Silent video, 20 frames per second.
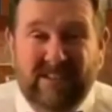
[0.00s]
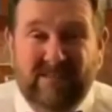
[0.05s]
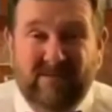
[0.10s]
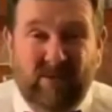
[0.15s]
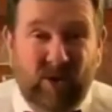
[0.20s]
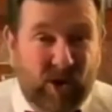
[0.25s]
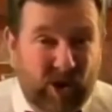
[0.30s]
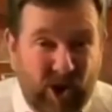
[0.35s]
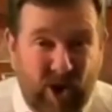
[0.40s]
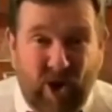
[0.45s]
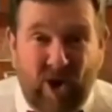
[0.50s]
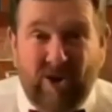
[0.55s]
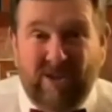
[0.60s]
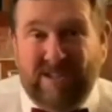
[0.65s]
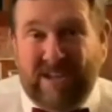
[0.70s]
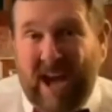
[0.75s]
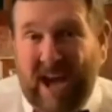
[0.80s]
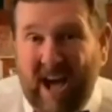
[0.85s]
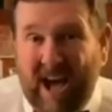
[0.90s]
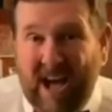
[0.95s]
for a
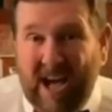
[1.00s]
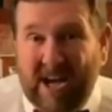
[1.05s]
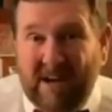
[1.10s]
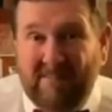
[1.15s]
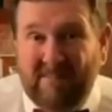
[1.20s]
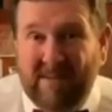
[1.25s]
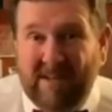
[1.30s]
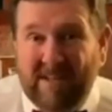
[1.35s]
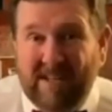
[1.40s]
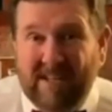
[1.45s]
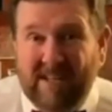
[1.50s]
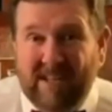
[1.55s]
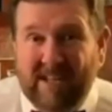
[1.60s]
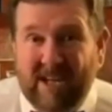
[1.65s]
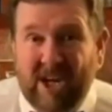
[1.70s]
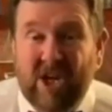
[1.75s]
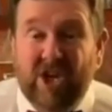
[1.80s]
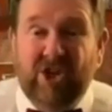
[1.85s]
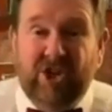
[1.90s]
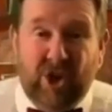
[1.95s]
long time,
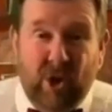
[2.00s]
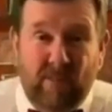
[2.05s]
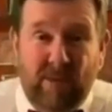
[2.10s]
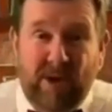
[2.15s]
show